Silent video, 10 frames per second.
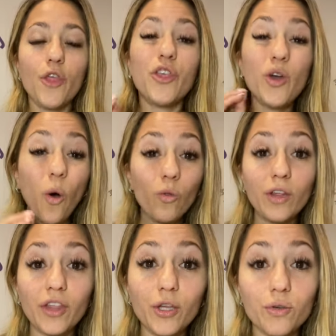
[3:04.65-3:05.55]
the only
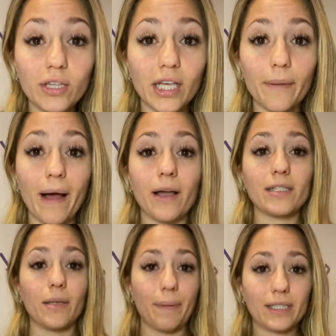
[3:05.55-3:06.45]
thing you could think about
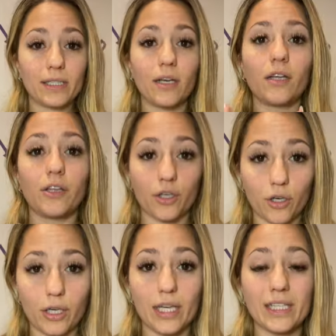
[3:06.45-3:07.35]
is the pizza, the
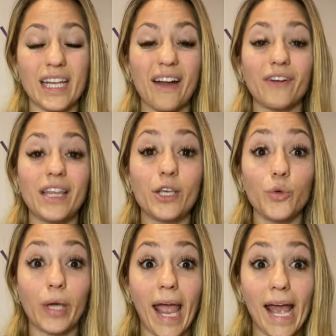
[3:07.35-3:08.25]
cookies, and everything
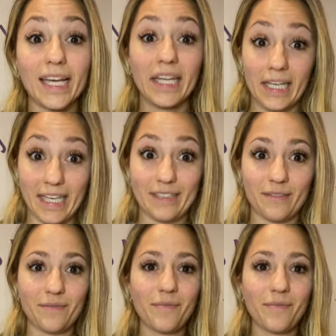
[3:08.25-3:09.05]
you can't eat.